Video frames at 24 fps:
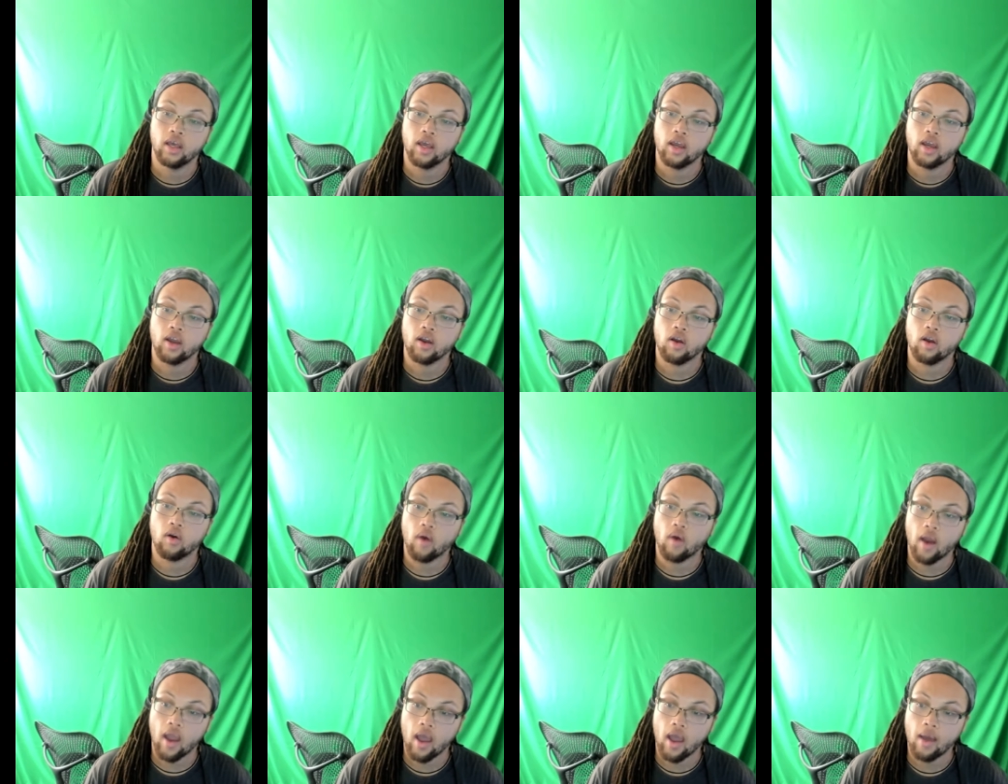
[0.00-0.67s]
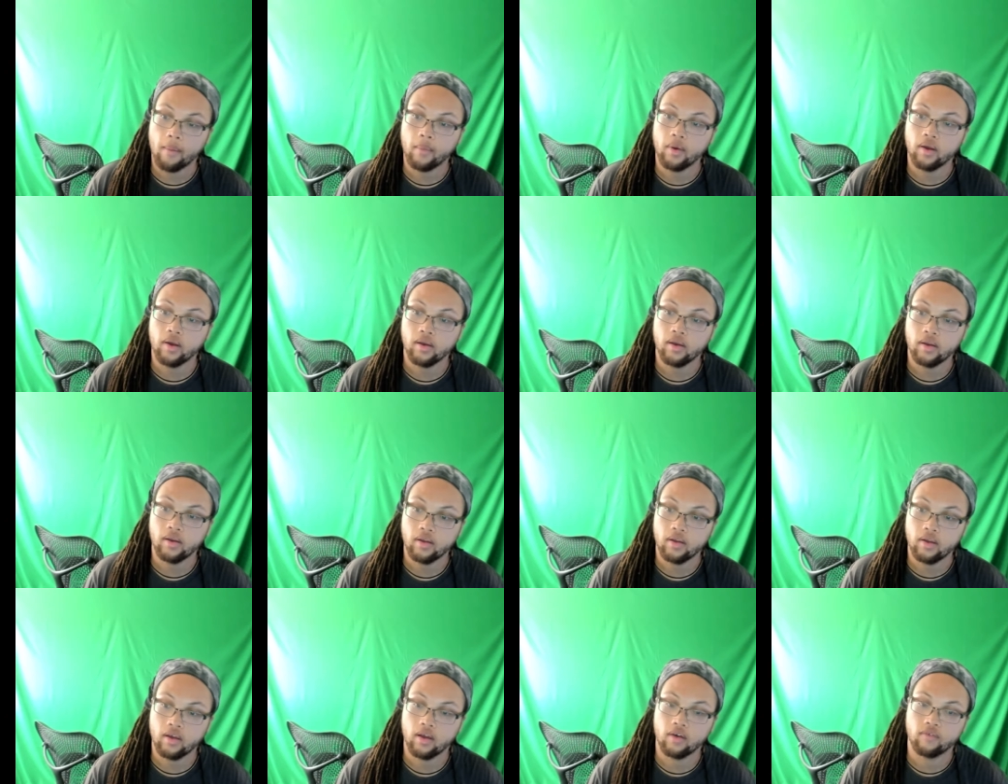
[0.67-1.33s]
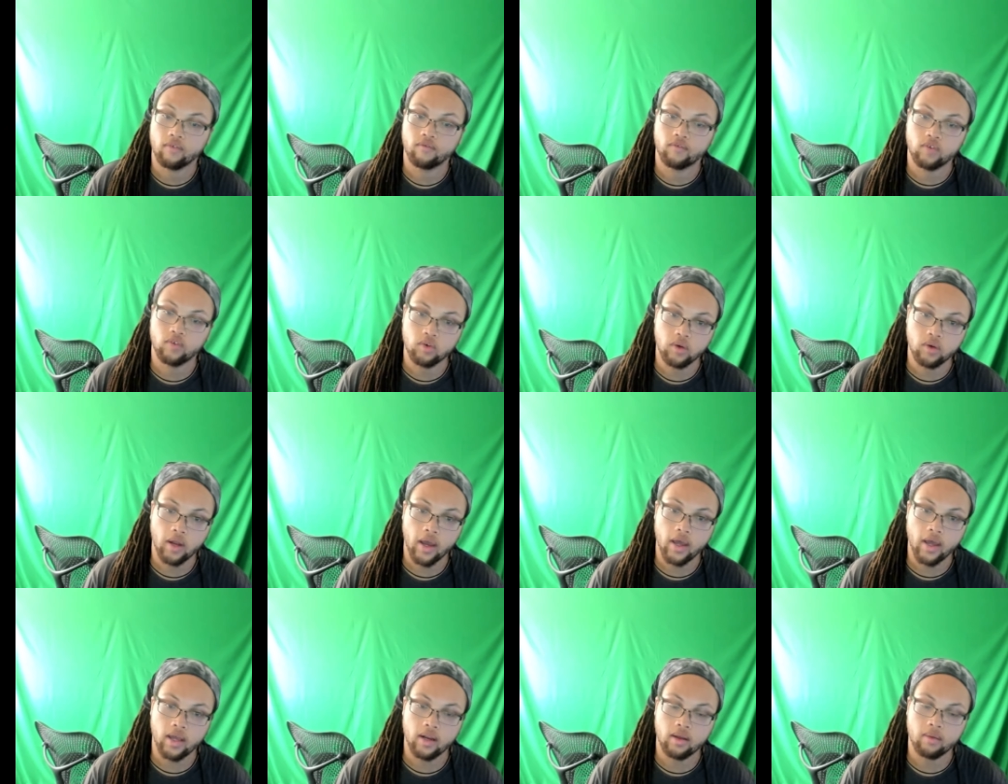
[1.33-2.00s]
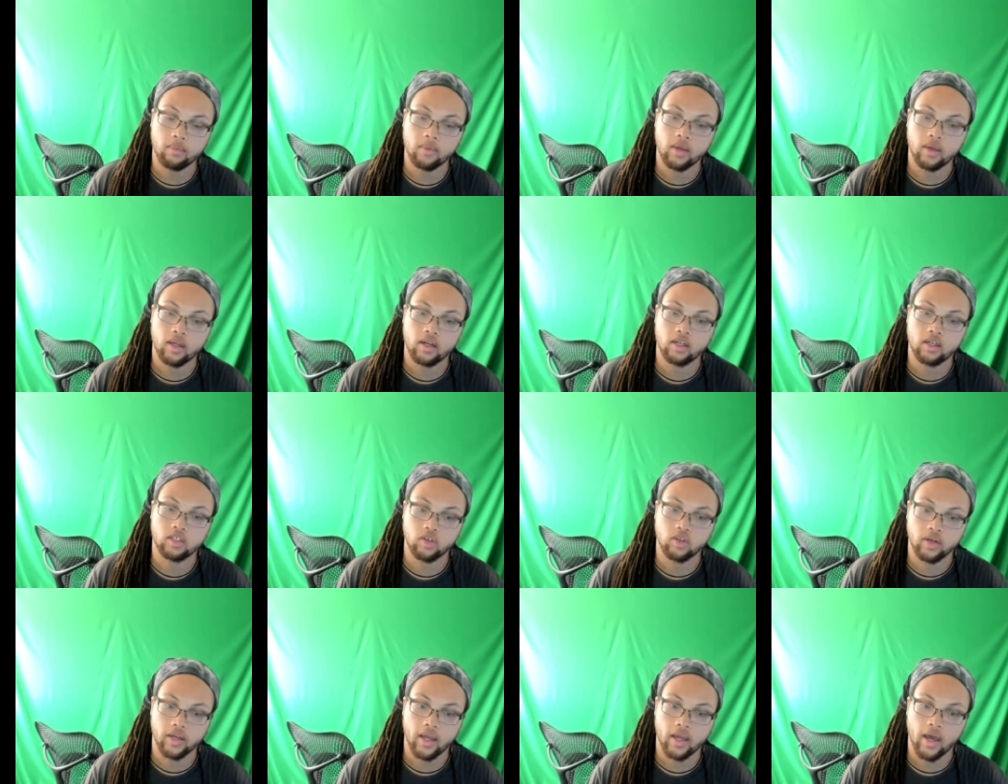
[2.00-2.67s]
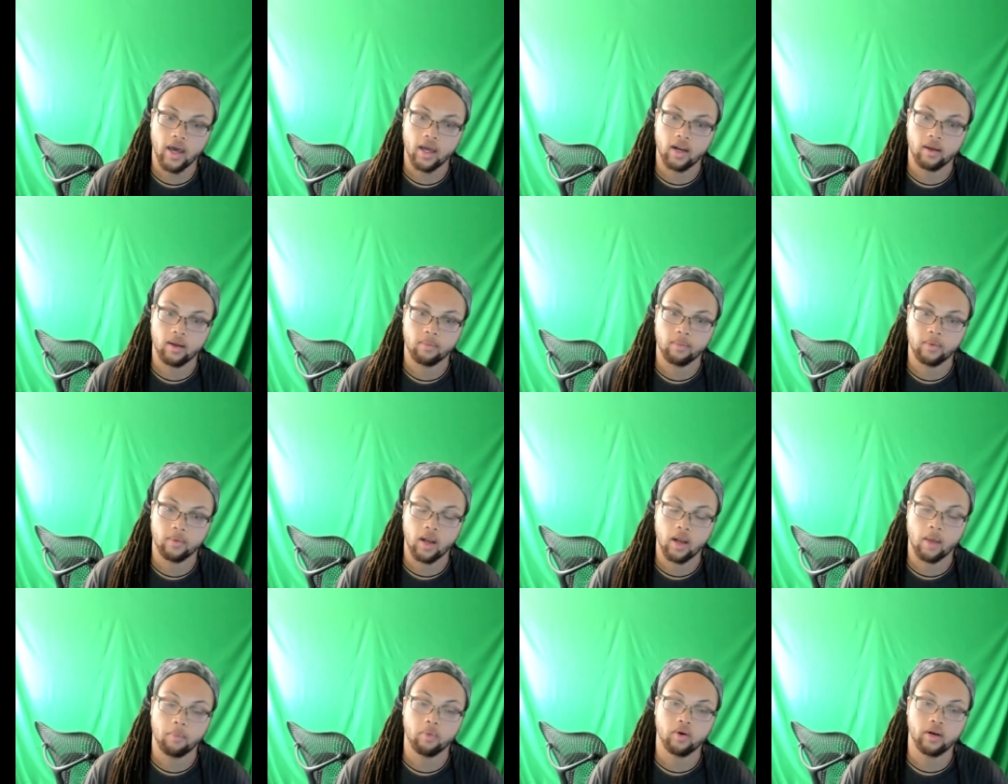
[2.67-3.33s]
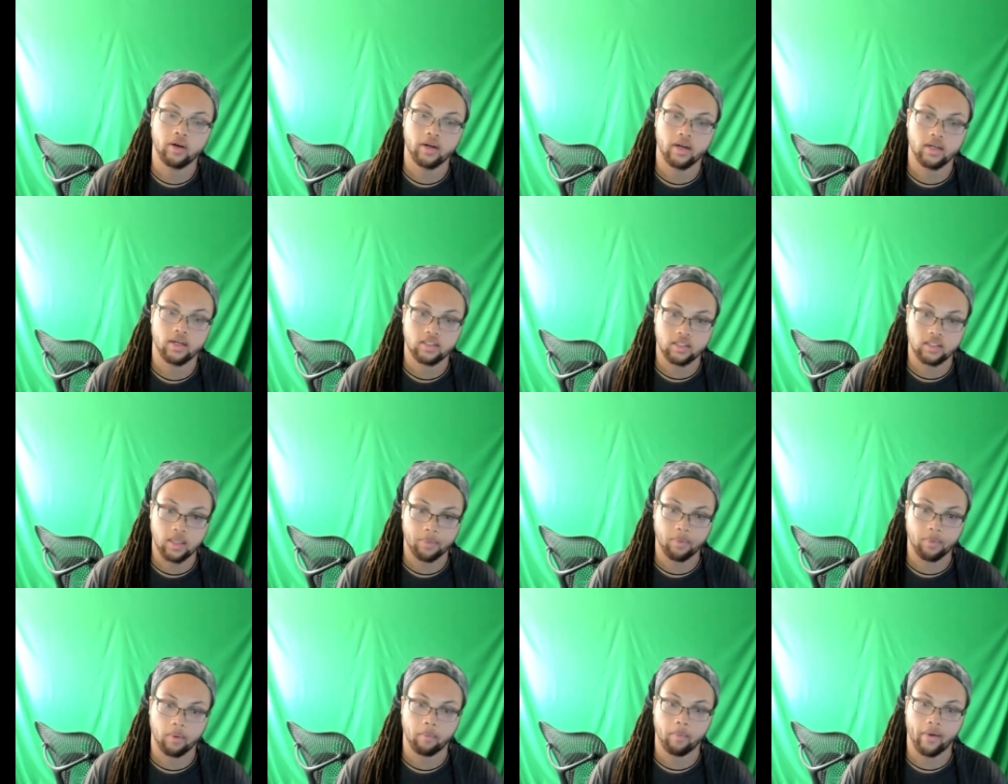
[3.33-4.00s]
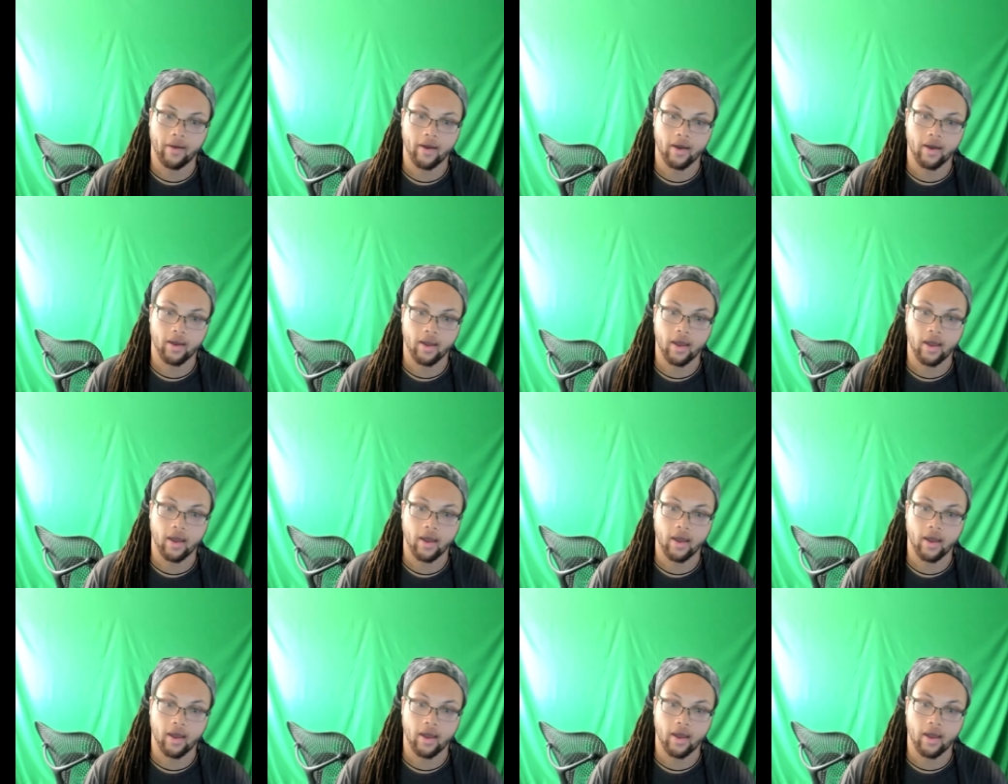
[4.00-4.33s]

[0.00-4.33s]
grab a food item and a drink item and I put it in a separate bag.